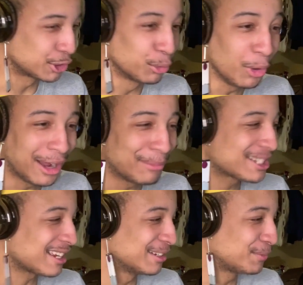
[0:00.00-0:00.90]
Yo, the War
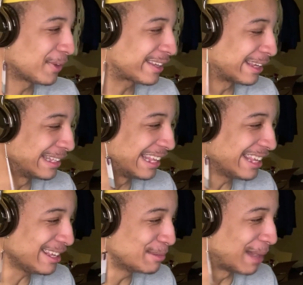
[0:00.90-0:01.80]
Hammer Titan fucking
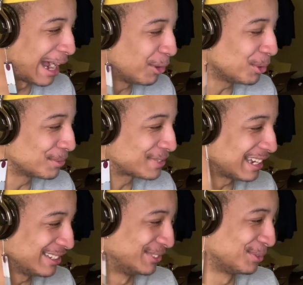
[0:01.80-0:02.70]
hit him out of
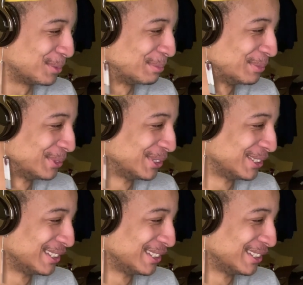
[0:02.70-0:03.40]
Titan Boom.